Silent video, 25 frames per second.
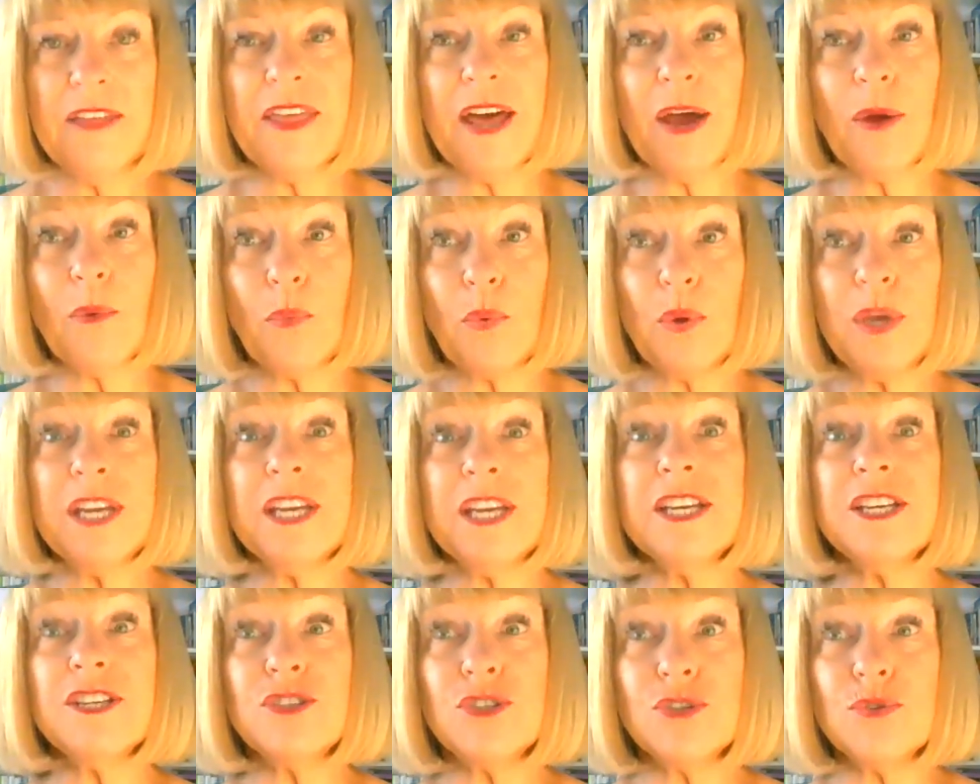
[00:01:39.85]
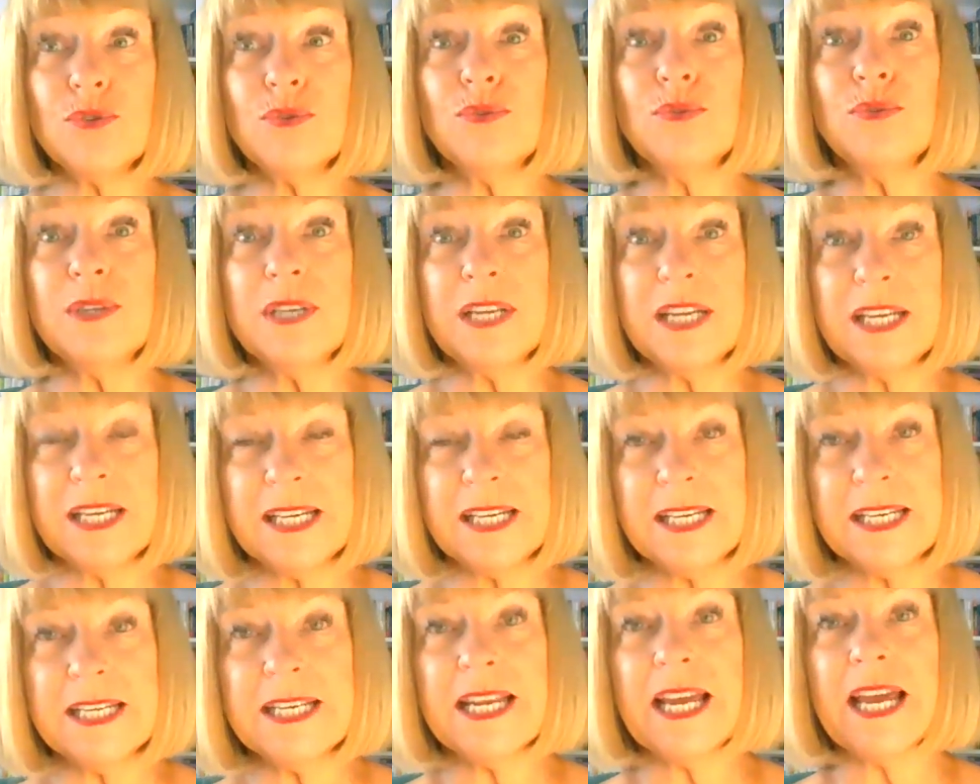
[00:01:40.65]
that we do
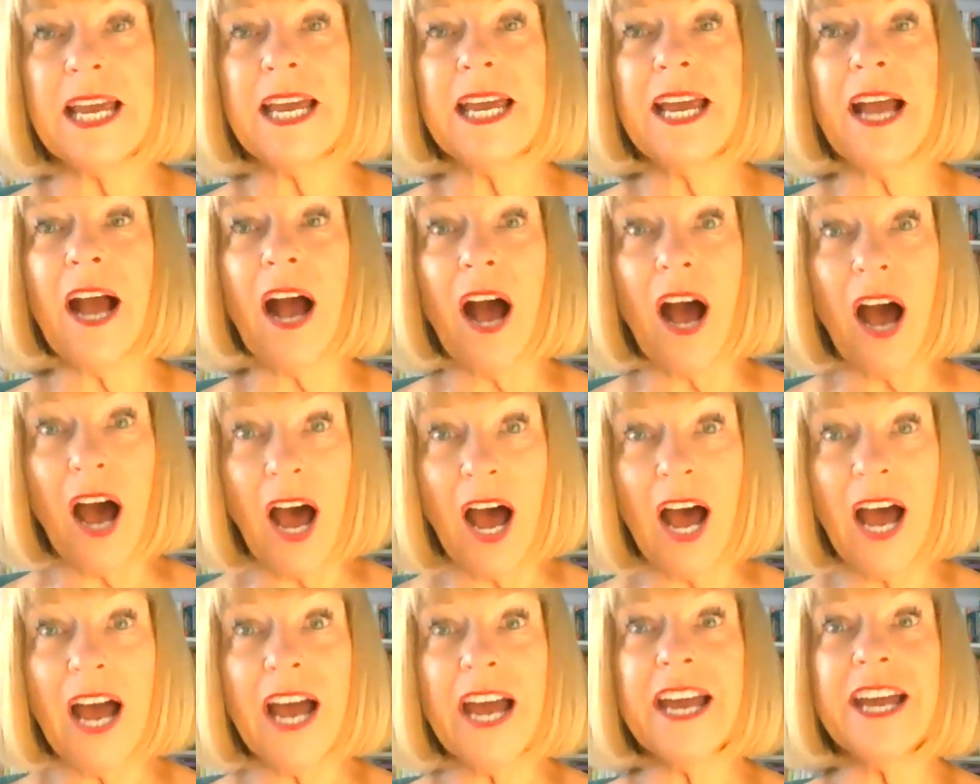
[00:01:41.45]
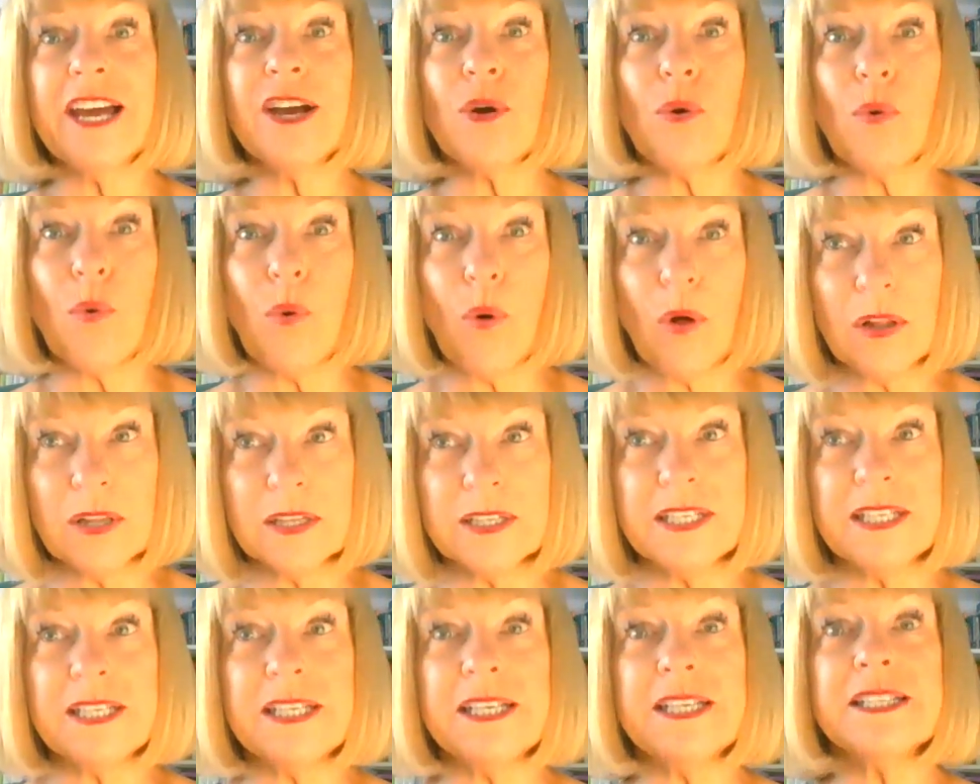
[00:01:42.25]
need a high
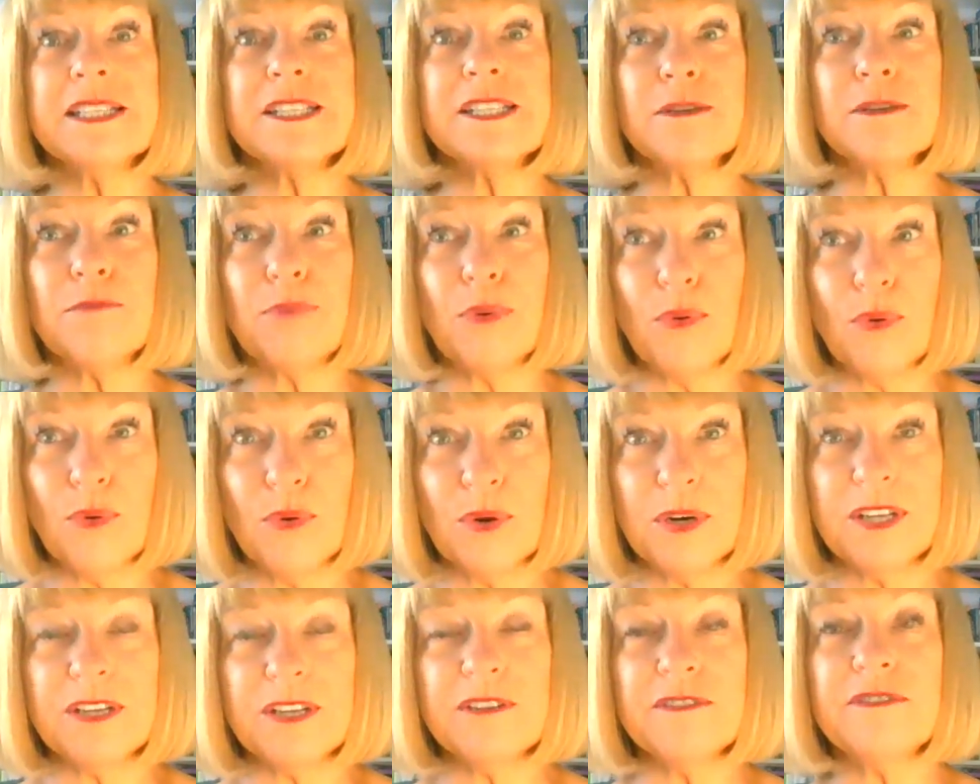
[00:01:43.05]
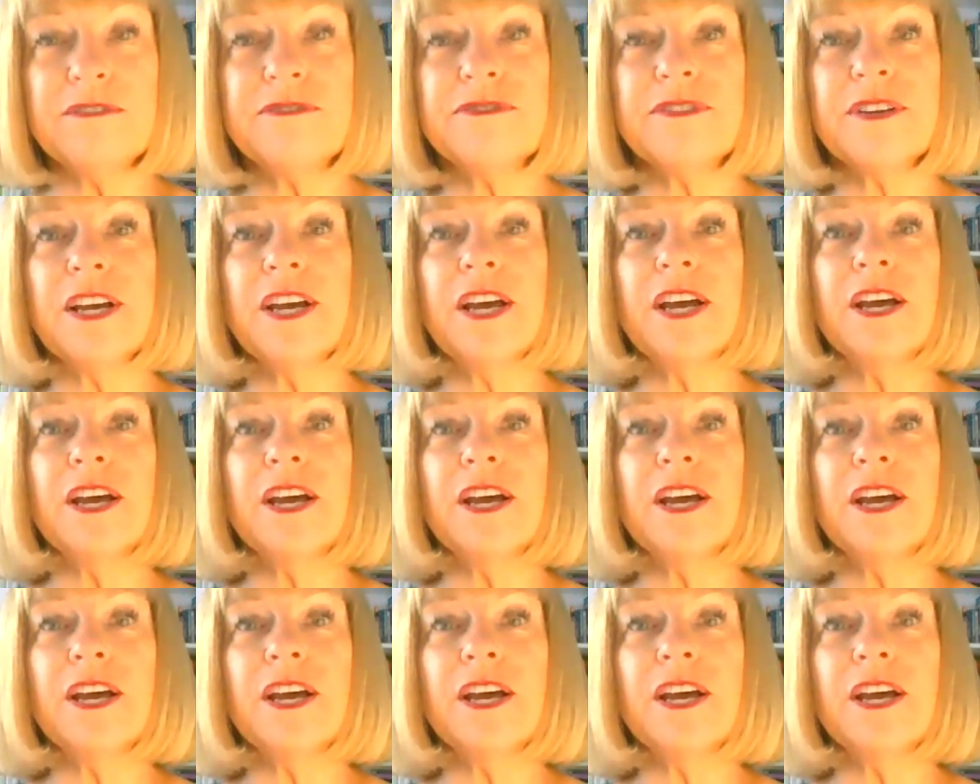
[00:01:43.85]
quality supportive